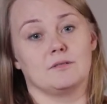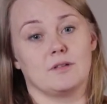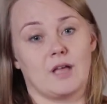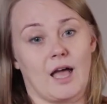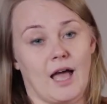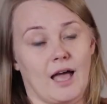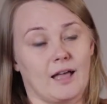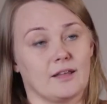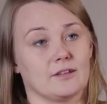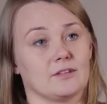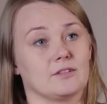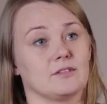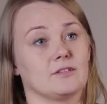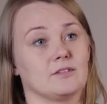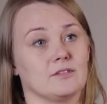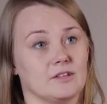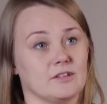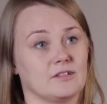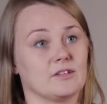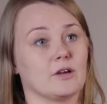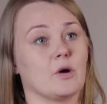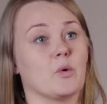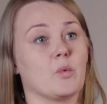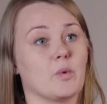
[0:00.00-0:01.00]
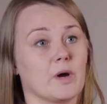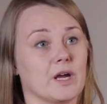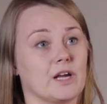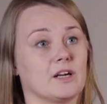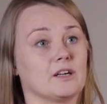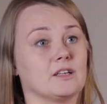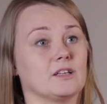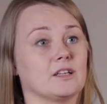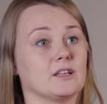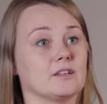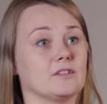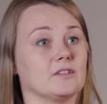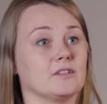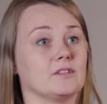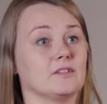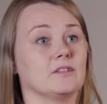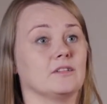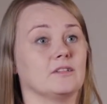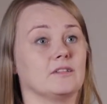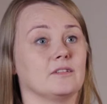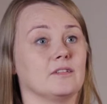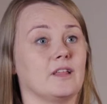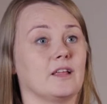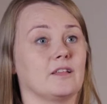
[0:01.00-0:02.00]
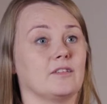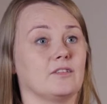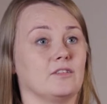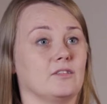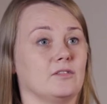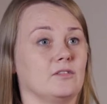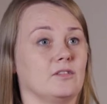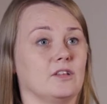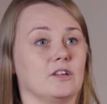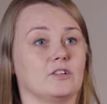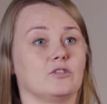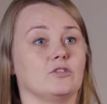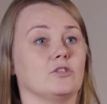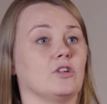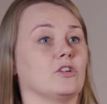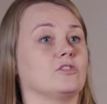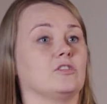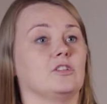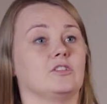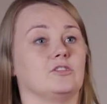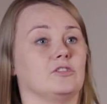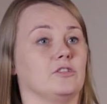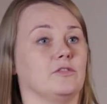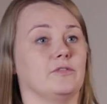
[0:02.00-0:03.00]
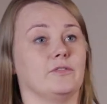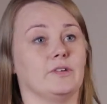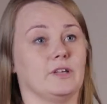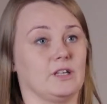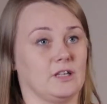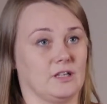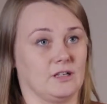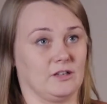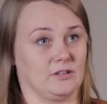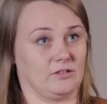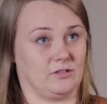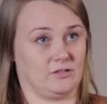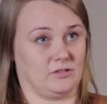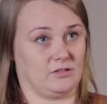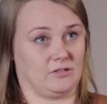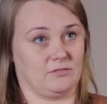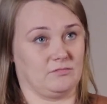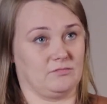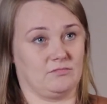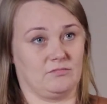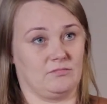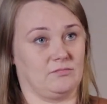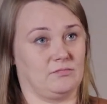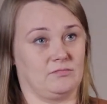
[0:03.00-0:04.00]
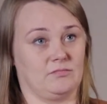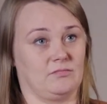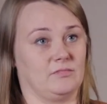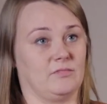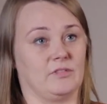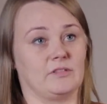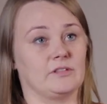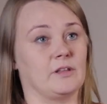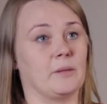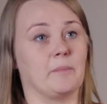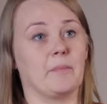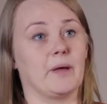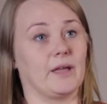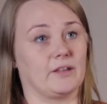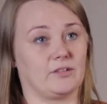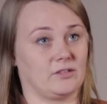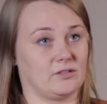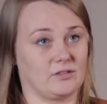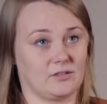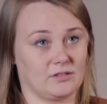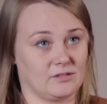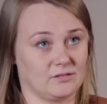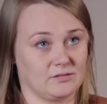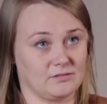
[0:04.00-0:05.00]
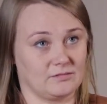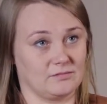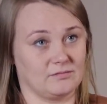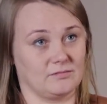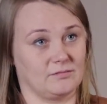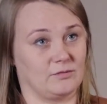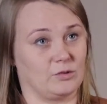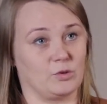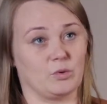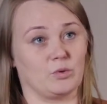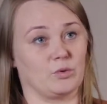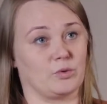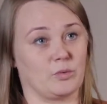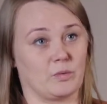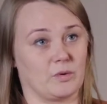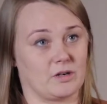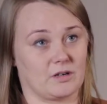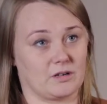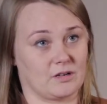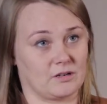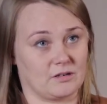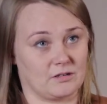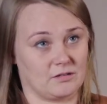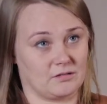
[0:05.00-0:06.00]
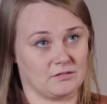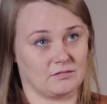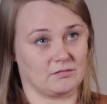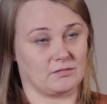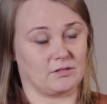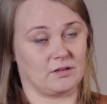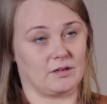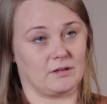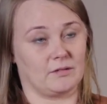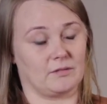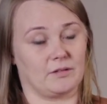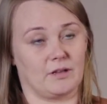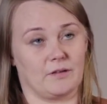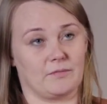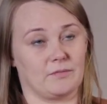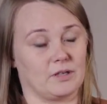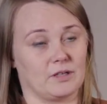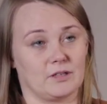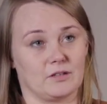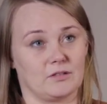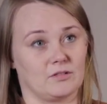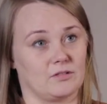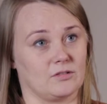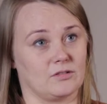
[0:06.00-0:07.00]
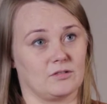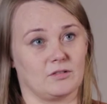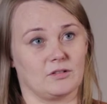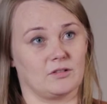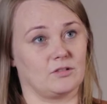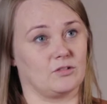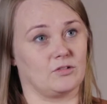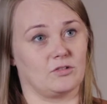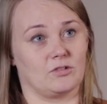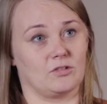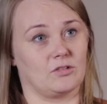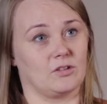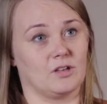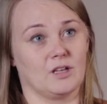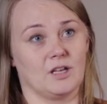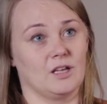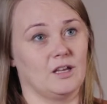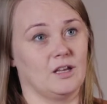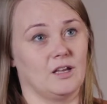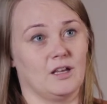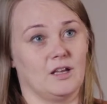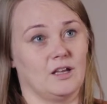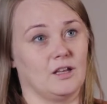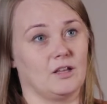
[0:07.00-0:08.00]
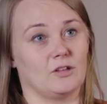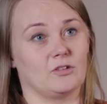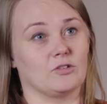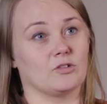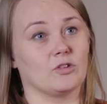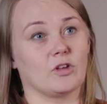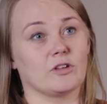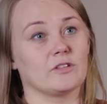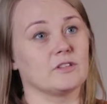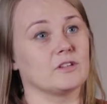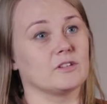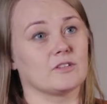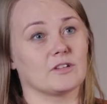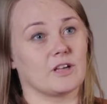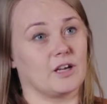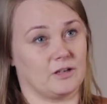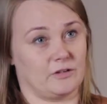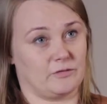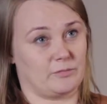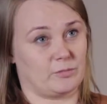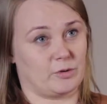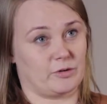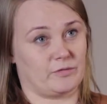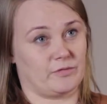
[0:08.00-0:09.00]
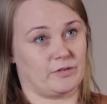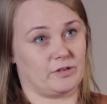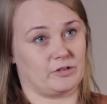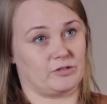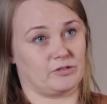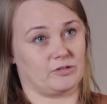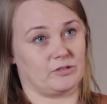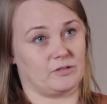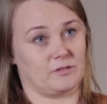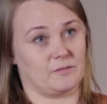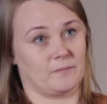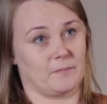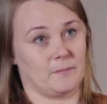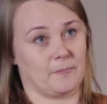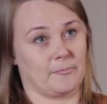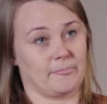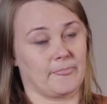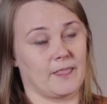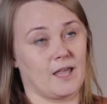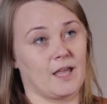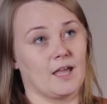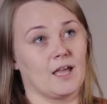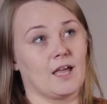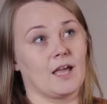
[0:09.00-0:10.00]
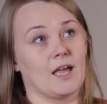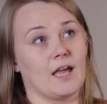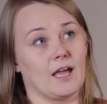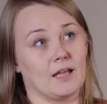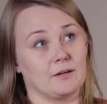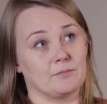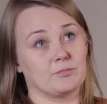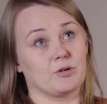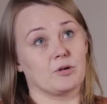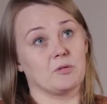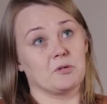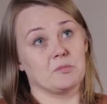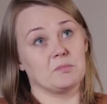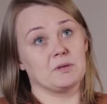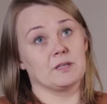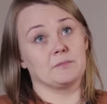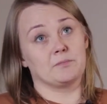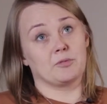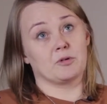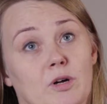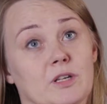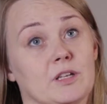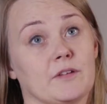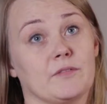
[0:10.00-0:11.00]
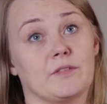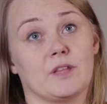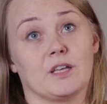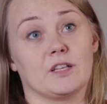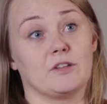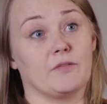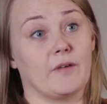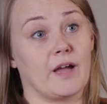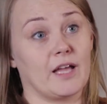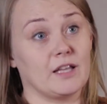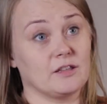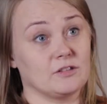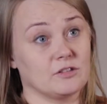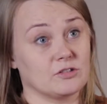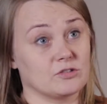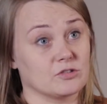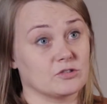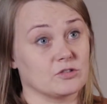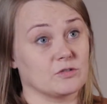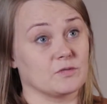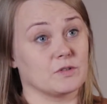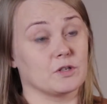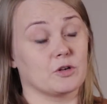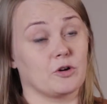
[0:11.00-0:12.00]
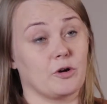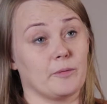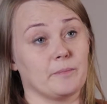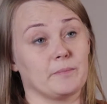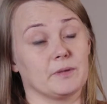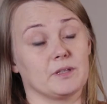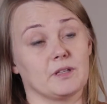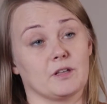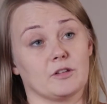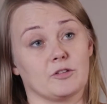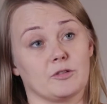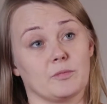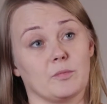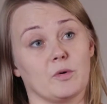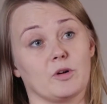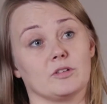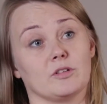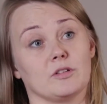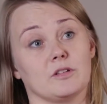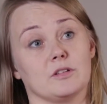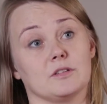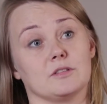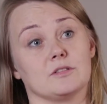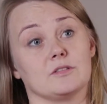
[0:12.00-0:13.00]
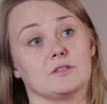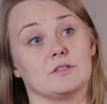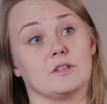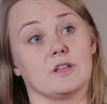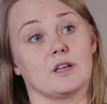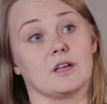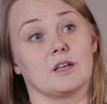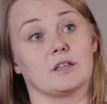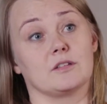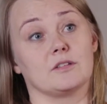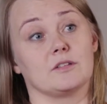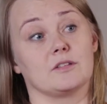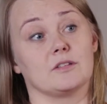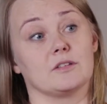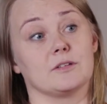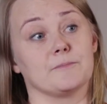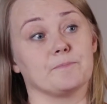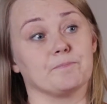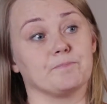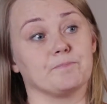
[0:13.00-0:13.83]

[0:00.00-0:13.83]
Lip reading: has this awareness that there is not such a thing as the best youth worker. Yeah, I think it's not this kind of profession. And probably one of the advantages of the competence model is that